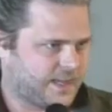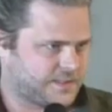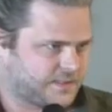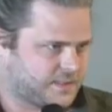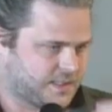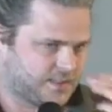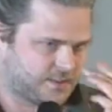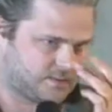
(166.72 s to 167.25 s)

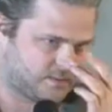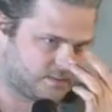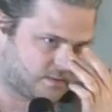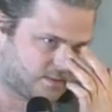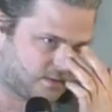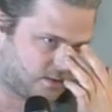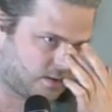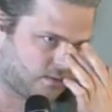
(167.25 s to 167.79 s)
is
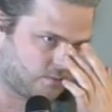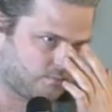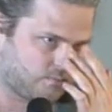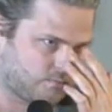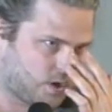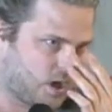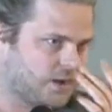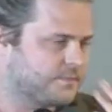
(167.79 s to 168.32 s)

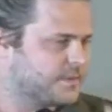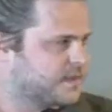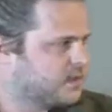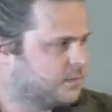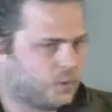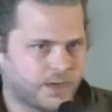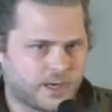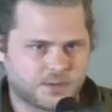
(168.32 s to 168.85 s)
kind of missing a
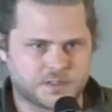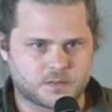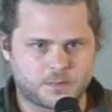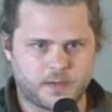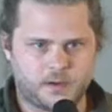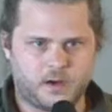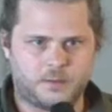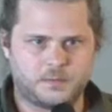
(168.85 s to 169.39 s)
point. It was
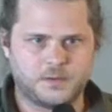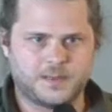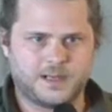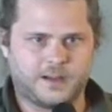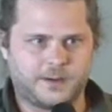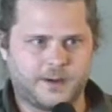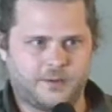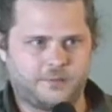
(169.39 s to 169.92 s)
superior up until
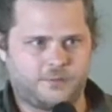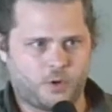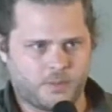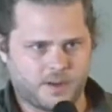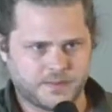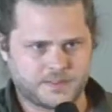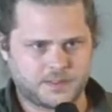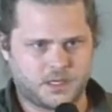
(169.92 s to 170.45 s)
about 4
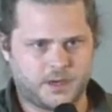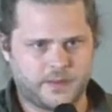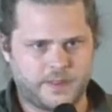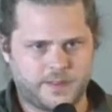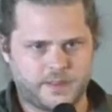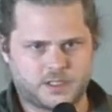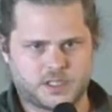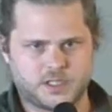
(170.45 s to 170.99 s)
months ago, and then
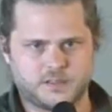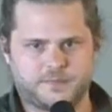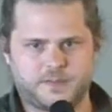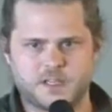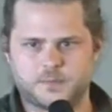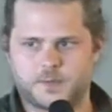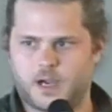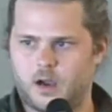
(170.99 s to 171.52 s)
they changed the
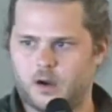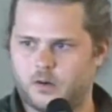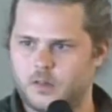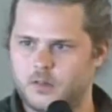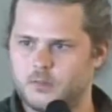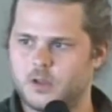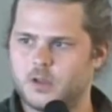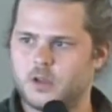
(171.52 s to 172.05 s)
Facebook
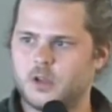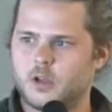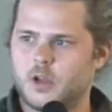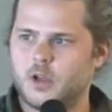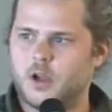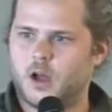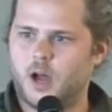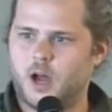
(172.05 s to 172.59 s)
algorithm.
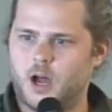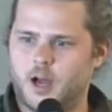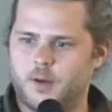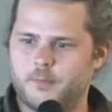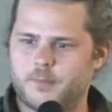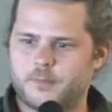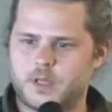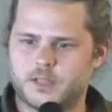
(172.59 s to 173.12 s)

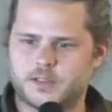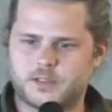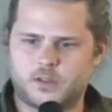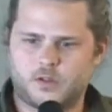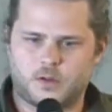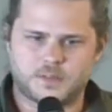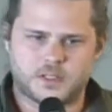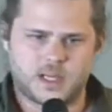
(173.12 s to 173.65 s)
Mm-hmm. It still
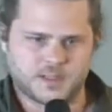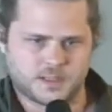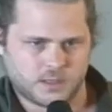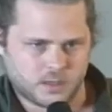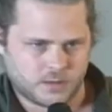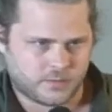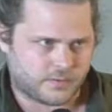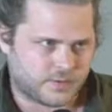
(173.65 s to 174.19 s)
obviously has a
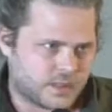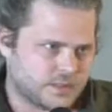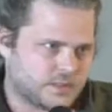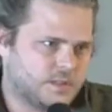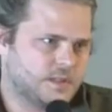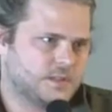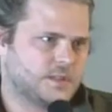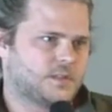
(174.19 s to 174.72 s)
lot of
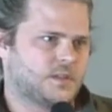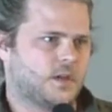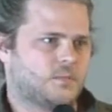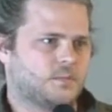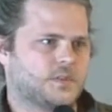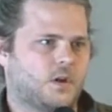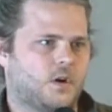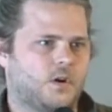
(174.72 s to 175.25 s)
advantages in
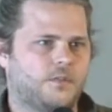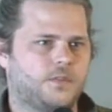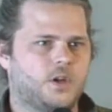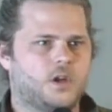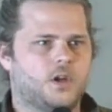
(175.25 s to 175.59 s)
terms of,